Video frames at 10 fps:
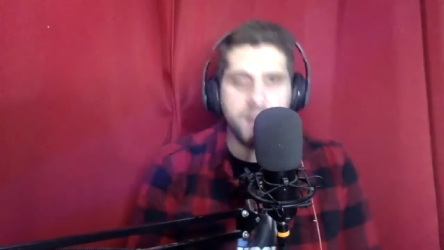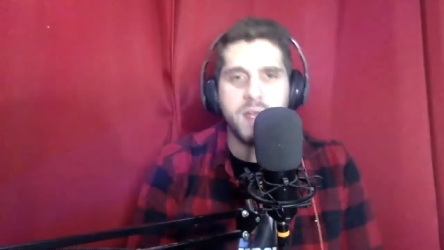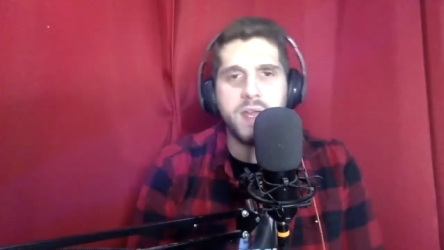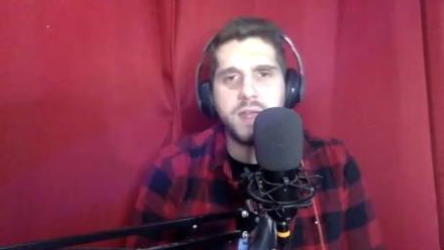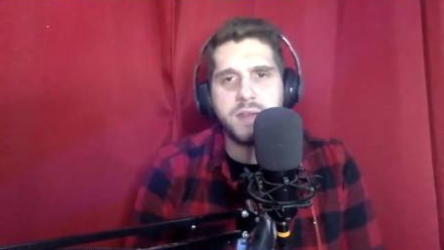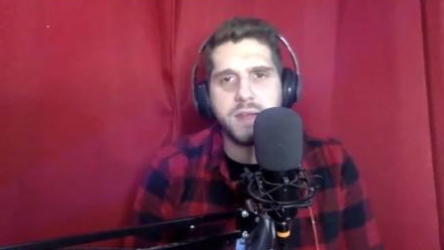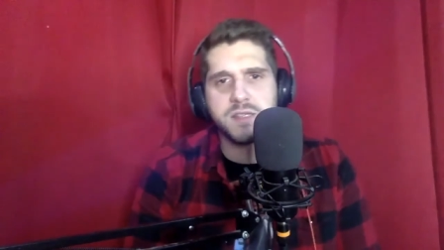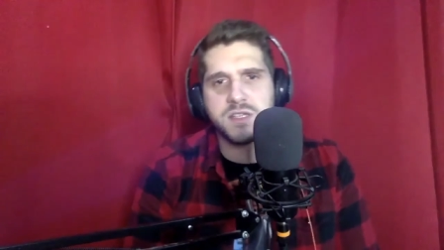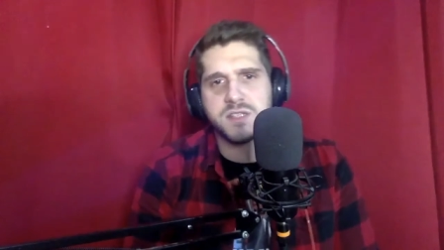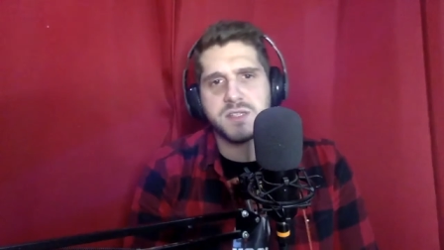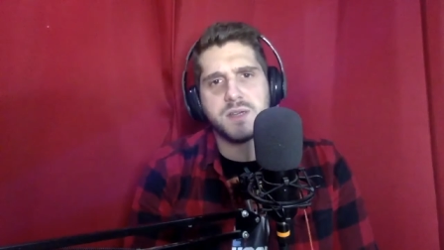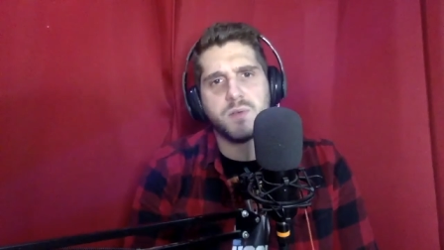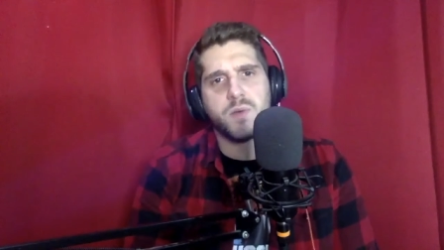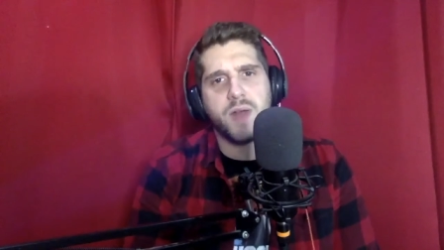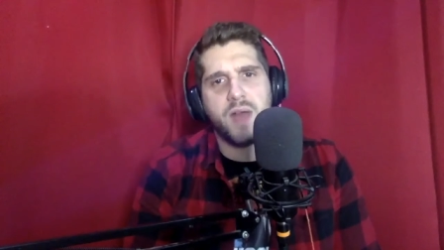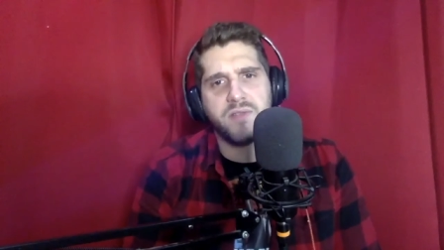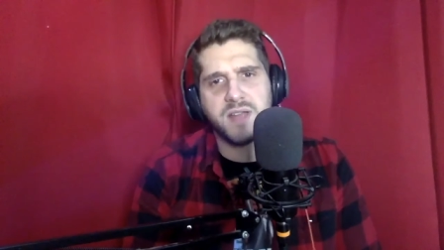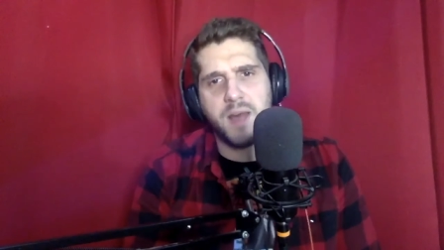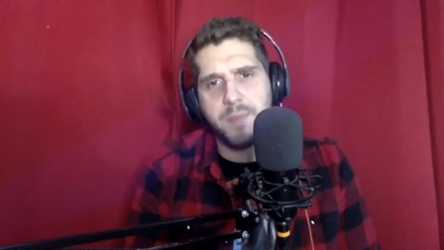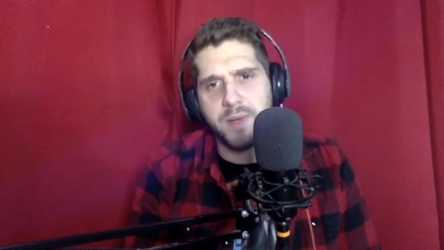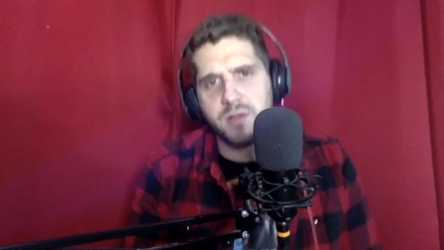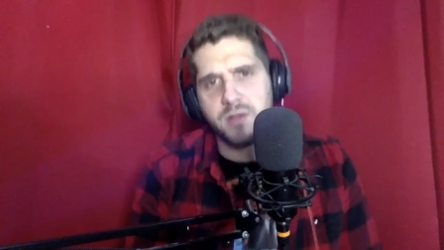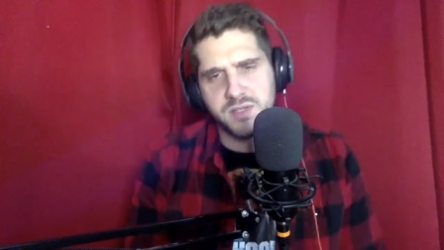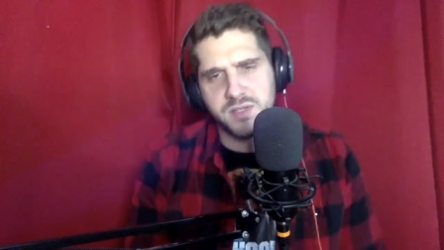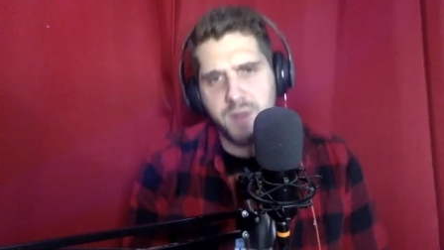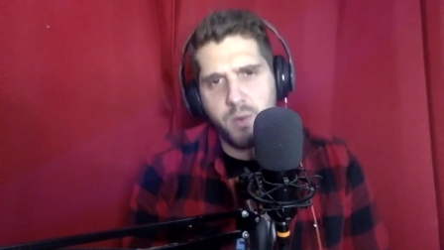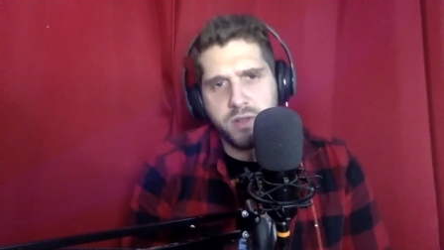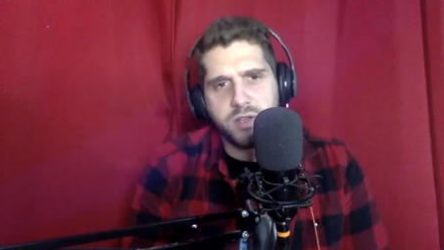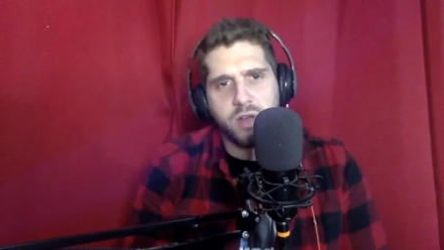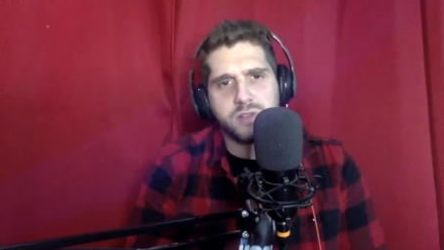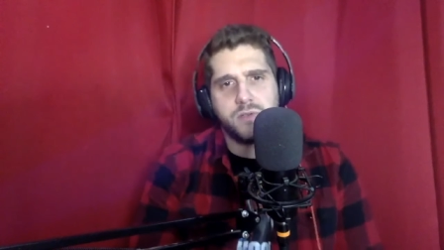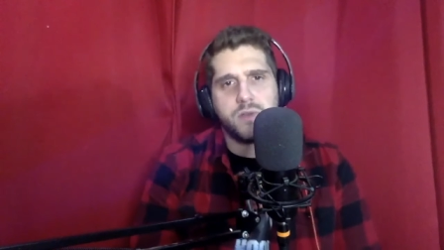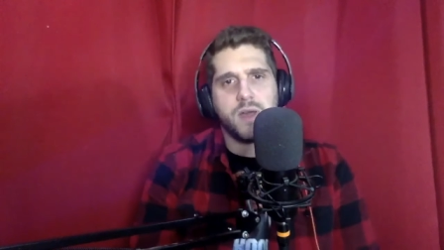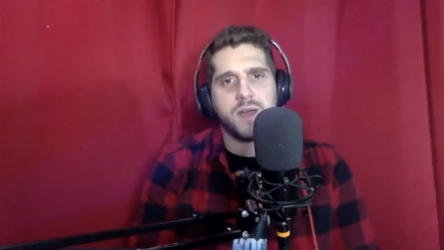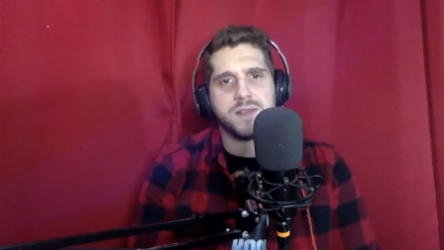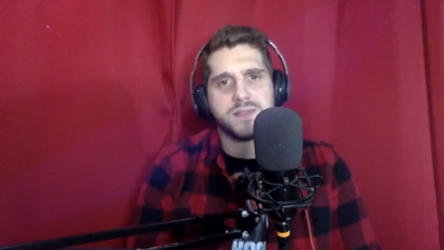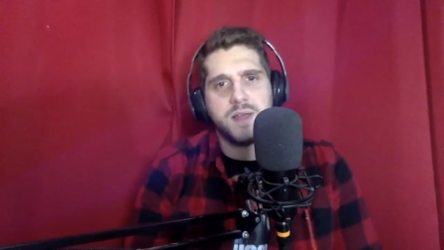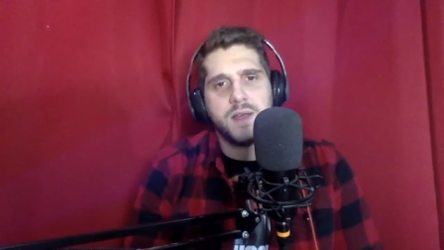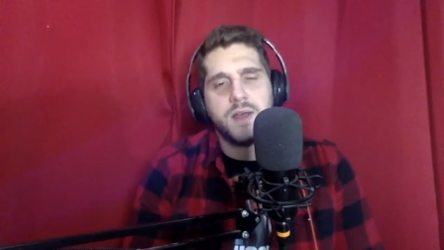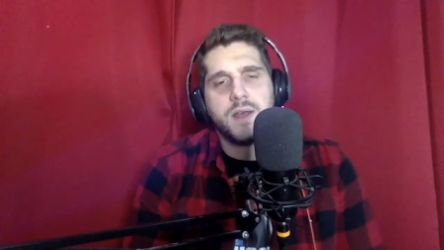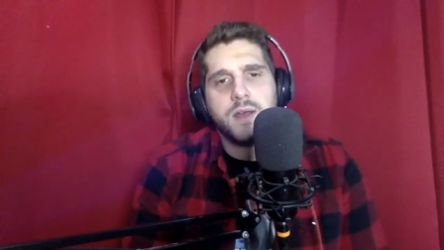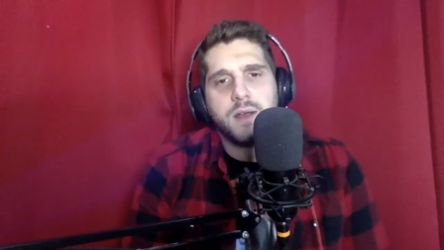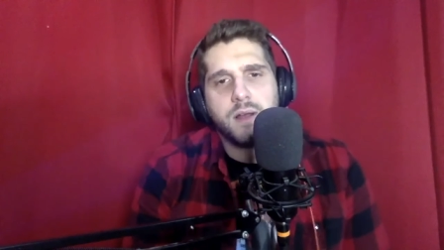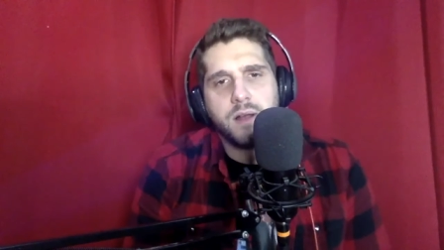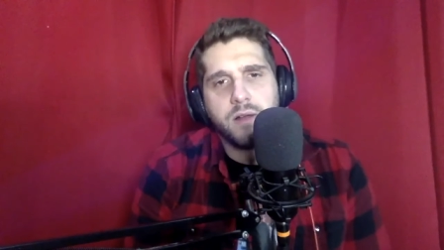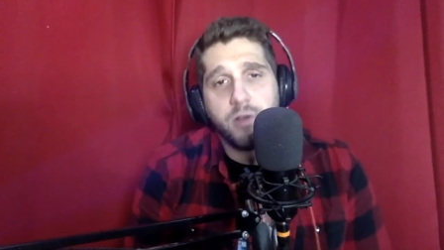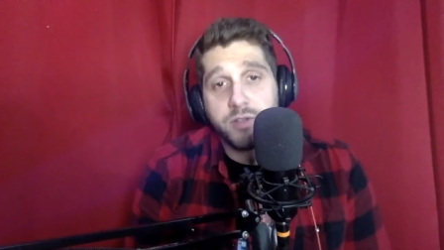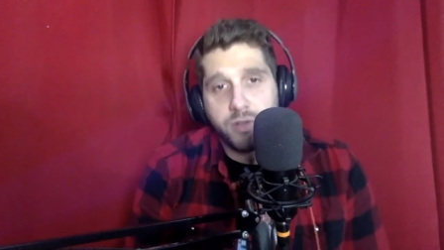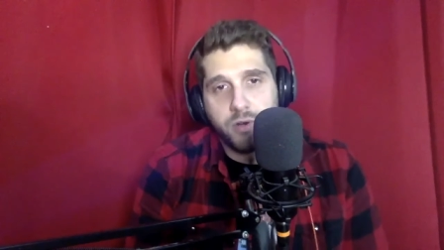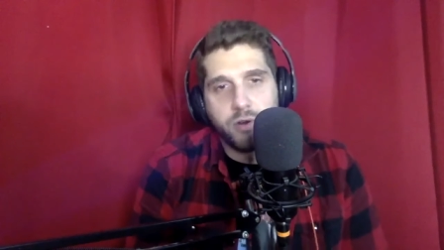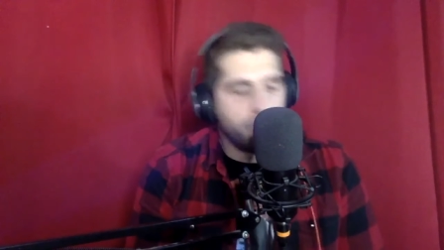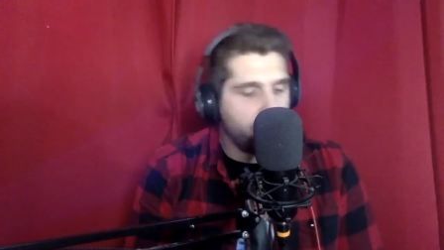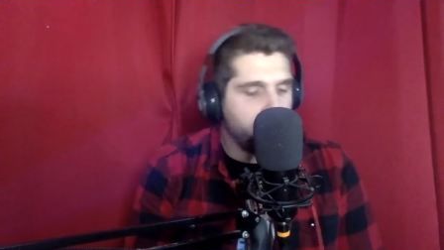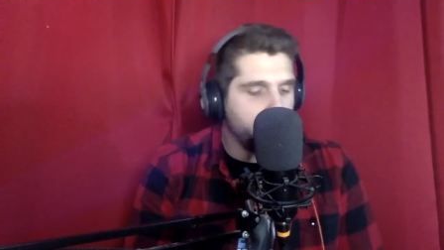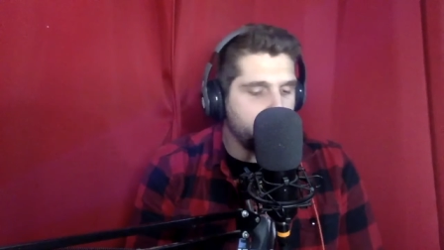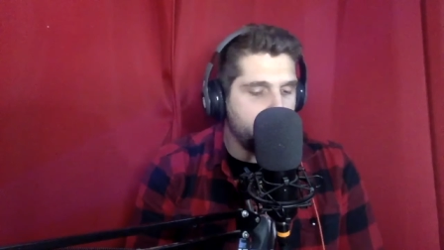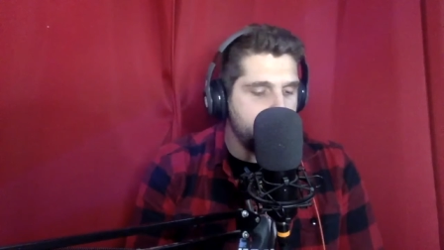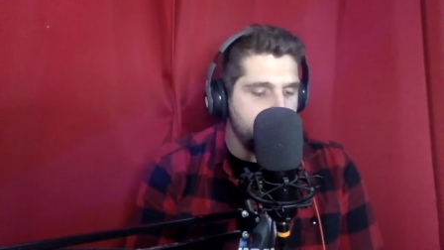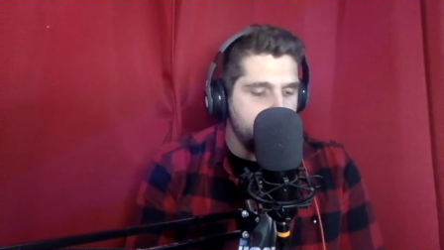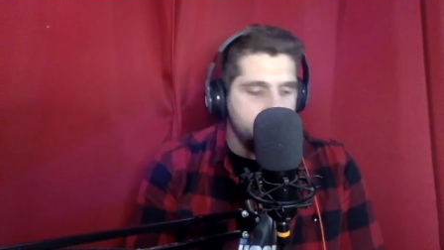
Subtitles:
And it's just when I have a topic or something I want to talk to you guys heart to heart on, okay?